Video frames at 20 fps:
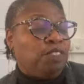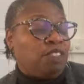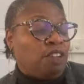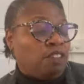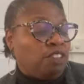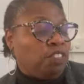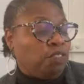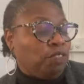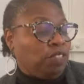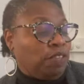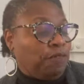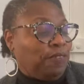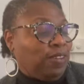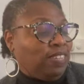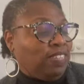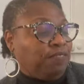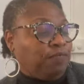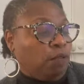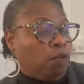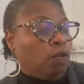also at the
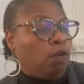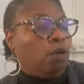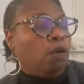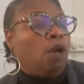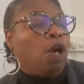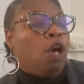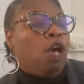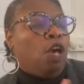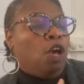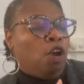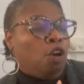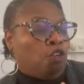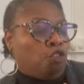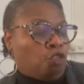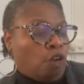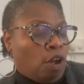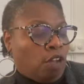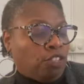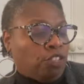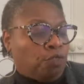festival,
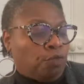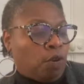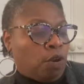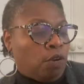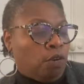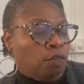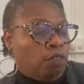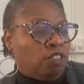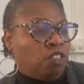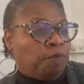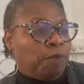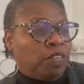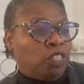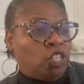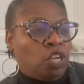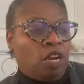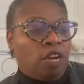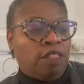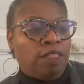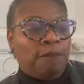Crossroads by
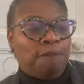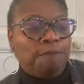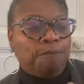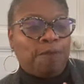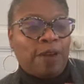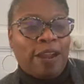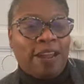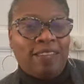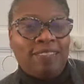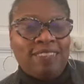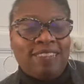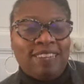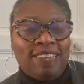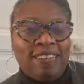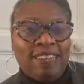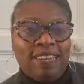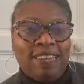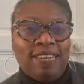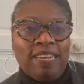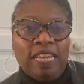Jonathan
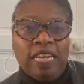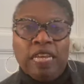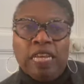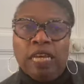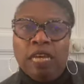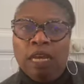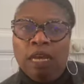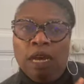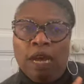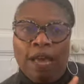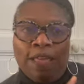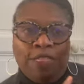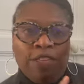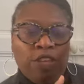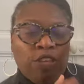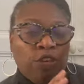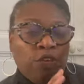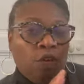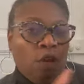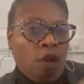Franzen. I
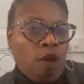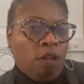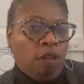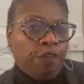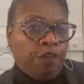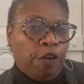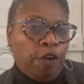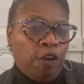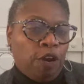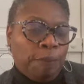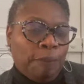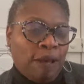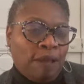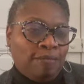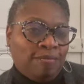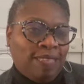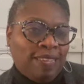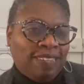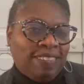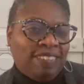think you all have heard
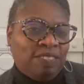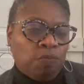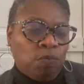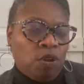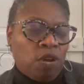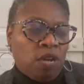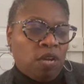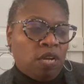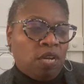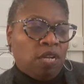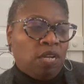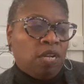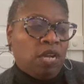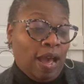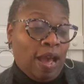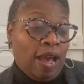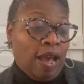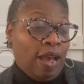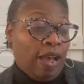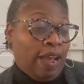about this one.
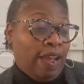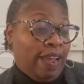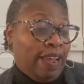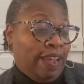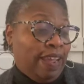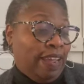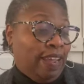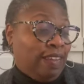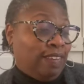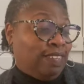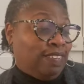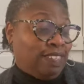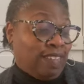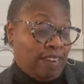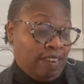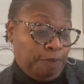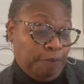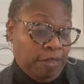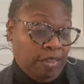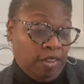I
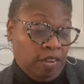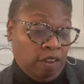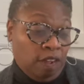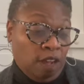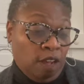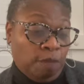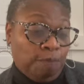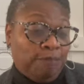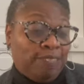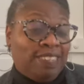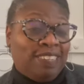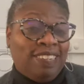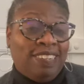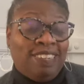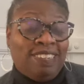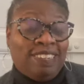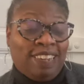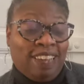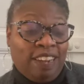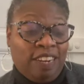decided to pick it up
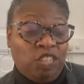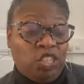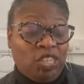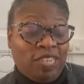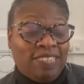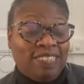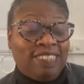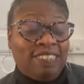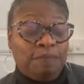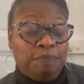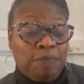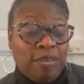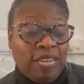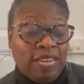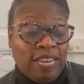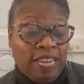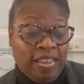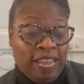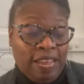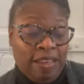since I got a chance to
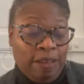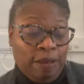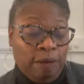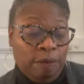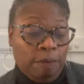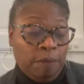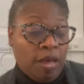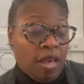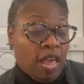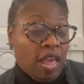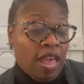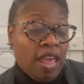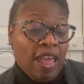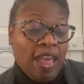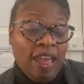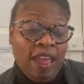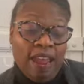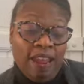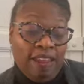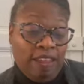meet him.
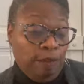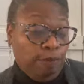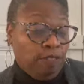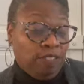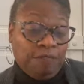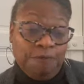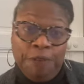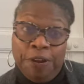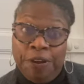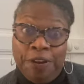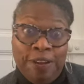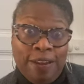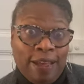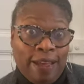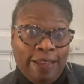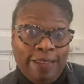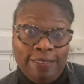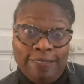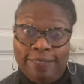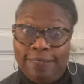He was very
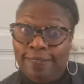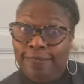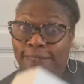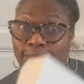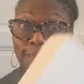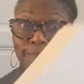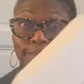nice.